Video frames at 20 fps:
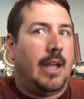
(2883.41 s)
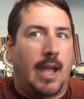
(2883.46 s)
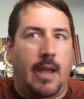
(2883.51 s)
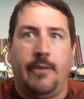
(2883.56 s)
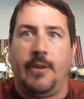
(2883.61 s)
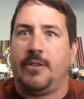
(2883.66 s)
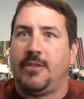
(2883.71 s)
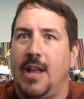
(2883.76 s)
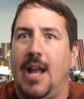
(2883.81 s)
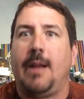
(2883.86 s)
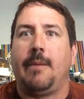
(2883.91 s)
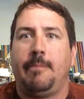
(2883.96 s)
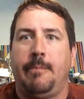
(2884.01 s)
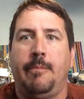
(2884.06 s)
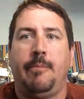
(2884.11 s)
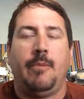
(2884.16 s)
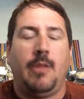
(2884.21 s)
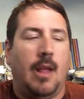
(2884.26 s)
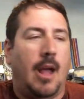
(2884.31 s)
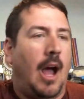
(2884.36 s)
If it's not
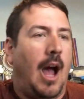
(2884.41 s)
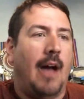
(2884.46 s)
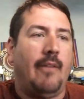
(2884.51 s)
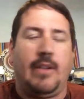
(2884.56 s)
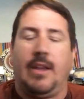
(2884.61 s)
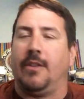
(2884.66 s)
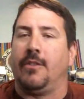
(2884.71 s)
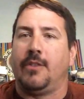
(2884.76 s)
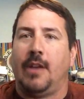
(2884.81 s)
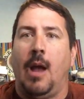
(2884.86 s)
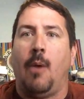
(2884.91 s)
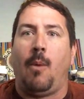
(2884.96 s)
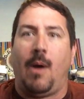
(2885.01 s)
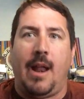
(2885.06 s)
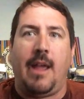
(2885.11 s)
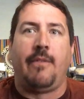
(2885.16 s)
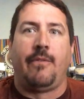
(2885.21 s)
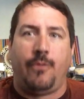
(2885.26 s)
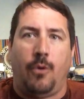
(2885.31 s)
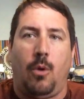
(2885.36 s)
obvious, I
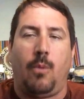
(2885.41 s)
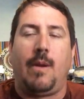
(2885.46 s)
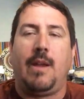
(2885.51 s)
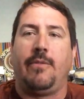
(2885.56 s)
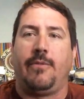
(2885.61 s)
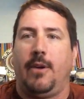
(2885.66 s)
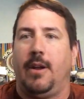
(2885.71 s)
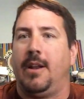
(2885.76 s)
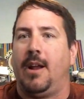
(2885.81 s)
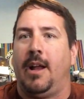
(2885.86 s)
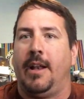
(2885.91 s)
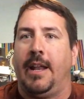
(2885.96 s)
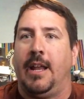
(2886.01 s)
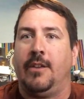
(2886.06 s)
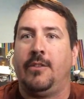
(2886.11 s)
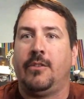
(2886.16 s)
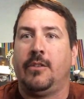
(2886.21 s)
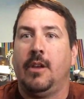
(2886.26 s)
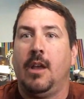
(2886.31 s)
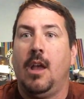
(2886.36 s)
want a full refund on
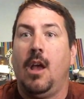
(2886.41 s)
this.